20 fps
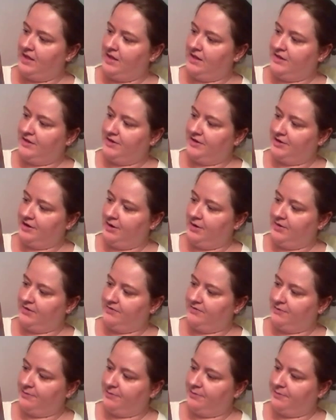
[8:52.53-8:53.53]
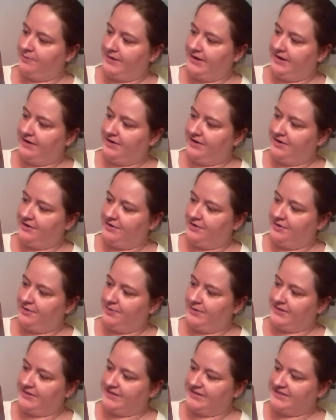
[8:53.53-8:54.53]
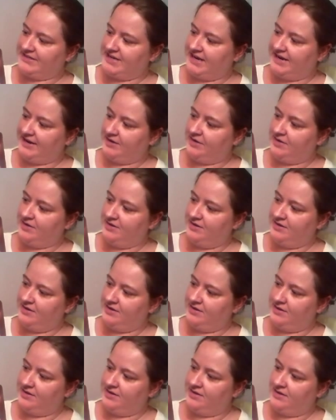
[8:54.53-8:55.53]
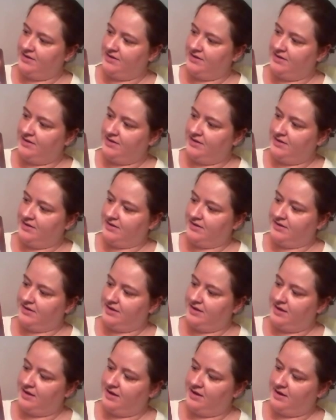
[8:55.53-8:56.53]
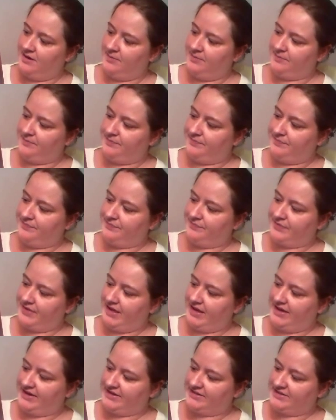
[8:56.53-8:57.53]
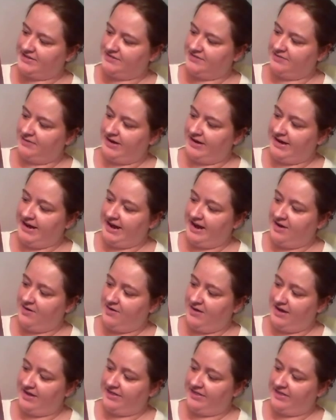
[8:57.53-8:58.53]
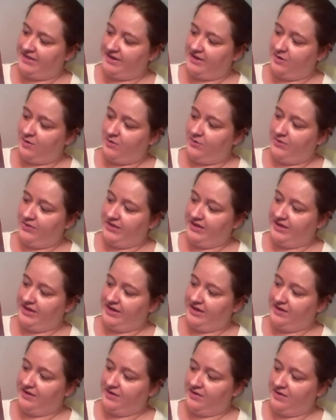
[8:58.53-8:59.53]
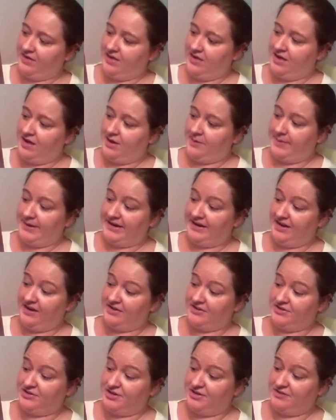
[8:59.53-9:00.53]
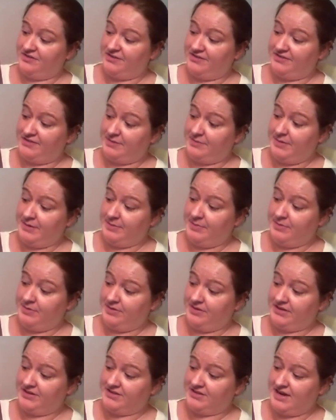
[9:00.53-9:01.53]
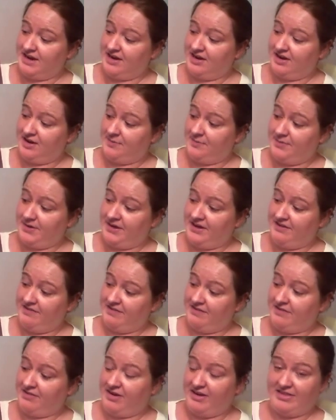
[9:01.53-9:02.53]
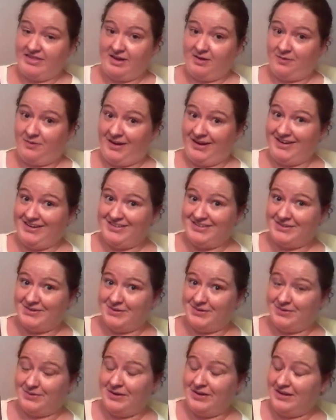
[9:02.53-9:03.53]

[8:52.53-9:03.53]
You're going for Premier. You know you want that title. As of right now, I think only about 150 people in the entire company have ever hit that rank, so